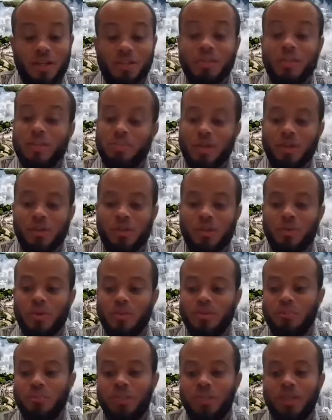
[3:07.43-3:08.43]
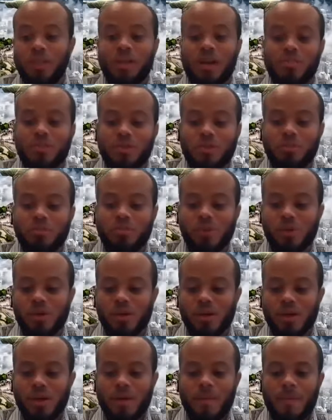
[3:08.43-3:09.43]
And it's going to be a good one. So please come and
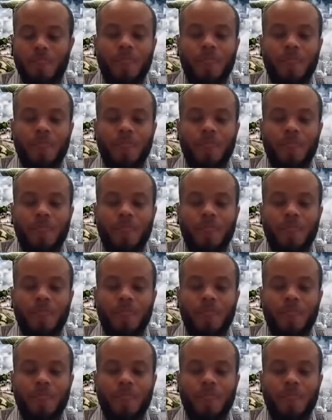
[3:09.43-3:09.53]
support.